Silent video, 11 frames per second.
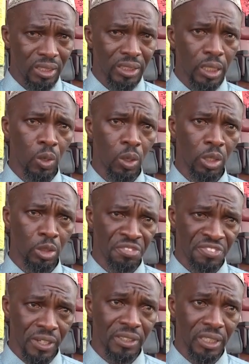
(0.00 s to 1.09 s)
It's a whole
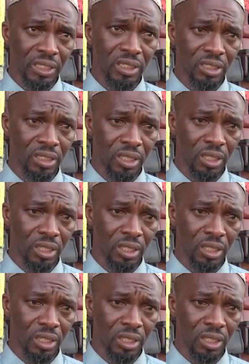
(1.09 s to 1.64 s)
lot of factors.